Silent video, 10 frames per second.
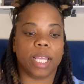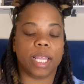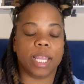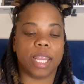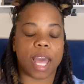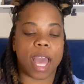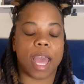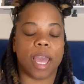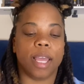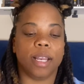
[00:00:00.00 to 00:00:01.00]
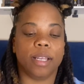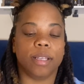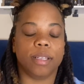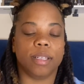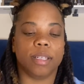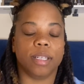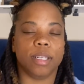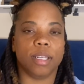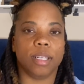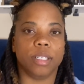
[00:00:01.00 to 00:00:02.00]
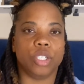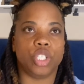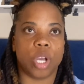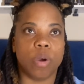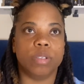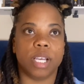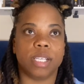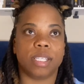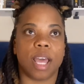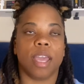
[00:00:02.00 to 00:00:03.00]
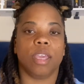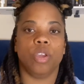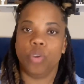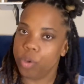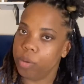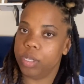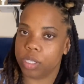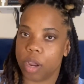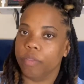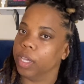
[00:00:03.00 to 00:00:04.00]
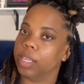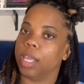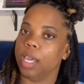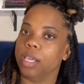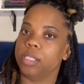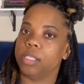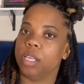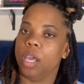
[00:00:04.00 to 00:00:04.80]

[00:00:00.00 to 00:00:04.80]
that shows us like you do deserve good things.